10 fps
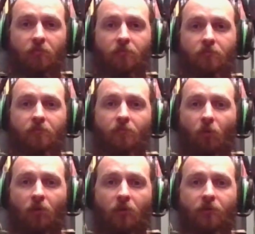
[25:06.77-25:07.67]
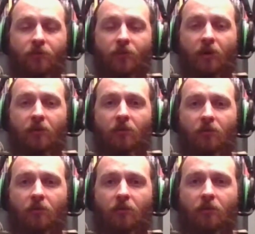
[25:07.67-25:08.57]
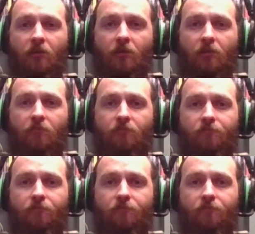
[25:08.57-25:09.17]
work on this guy here, and